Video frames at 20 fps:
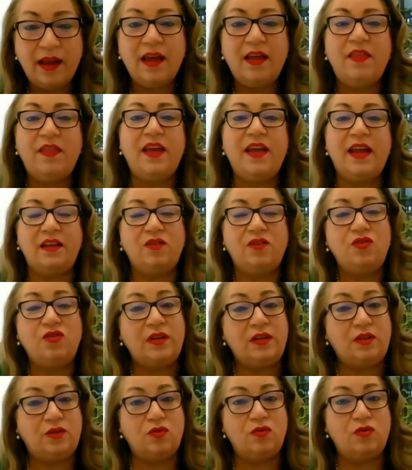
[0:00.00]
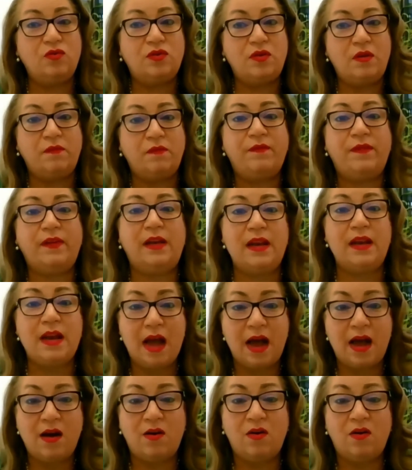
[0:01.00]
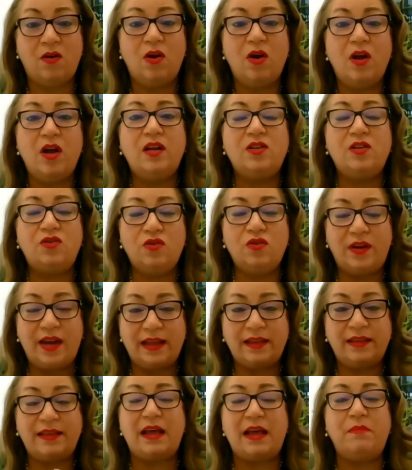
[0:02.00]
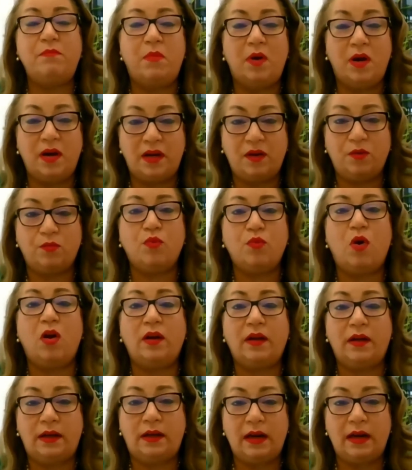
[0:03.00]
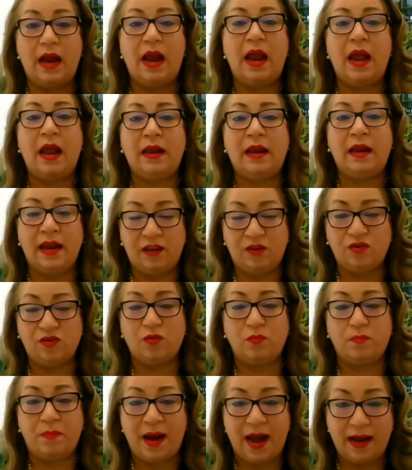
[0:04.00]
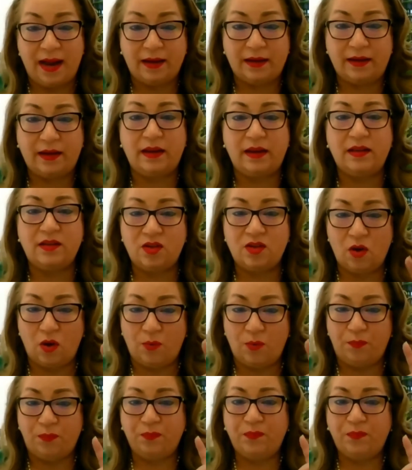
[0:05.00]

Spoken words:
then you need to do something now to get that money rolling and in your bank. So